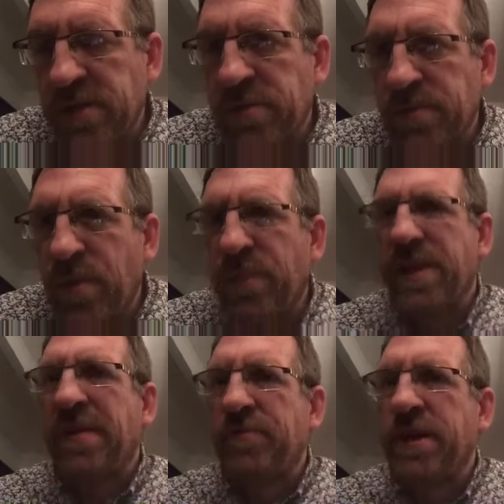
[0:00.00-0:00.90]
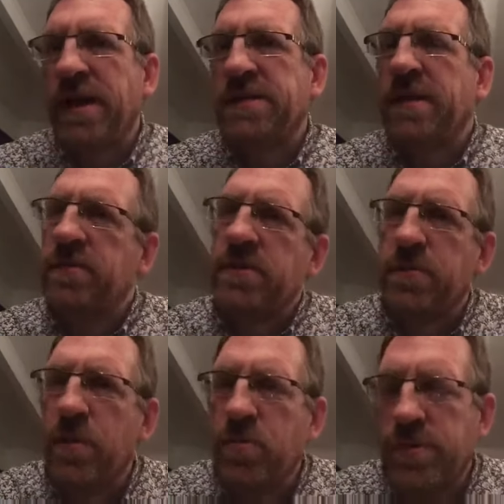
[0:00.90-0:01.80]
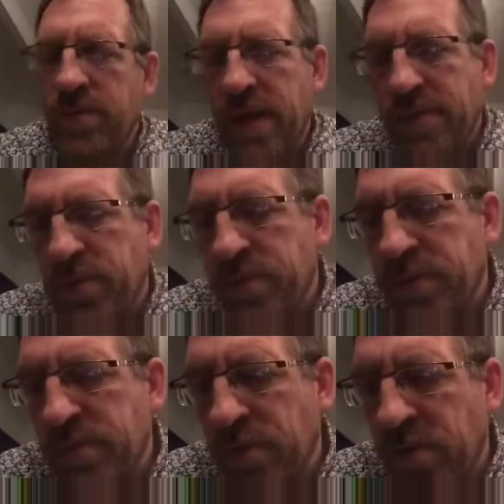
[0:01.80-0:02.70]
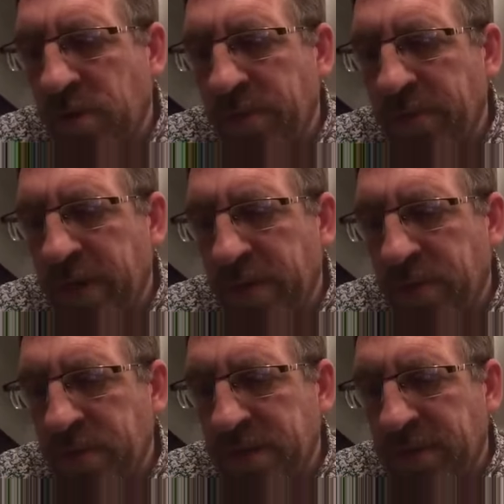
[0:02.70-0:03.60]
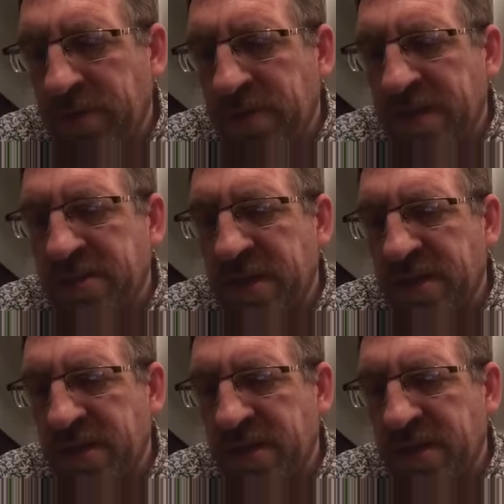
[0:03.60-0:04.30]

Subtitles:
It won't be every day at 7 because I'm not always available, but tomorrow I'm available at 7. So that's getting